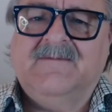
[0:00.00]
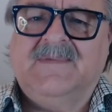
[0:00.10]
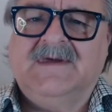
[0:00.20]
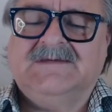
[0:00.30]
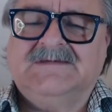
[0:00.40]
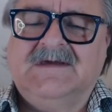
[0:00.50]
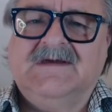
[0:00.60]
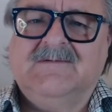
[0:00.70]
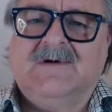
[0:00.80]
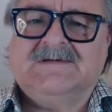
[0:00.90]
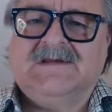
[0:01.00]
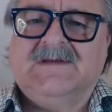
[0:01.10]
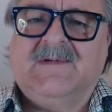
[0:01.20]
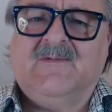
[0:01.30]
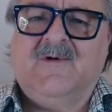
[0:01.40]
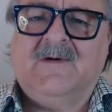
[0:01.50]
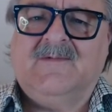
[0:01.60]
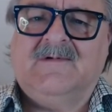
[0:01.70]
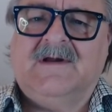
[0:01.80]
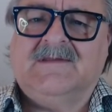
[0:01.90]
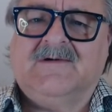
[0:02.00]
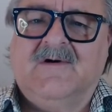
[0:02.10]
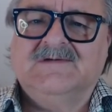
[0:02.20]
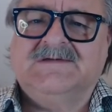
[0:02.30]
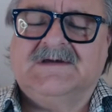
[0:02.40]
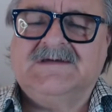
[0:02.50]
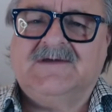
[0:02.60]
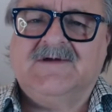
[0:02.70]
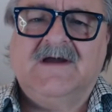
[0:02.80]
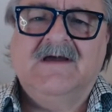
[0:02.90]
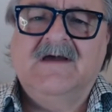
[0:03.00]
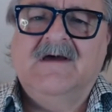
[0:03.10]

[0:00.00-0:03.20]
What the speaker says: BC where it's a little bit warmer on the coast, etc.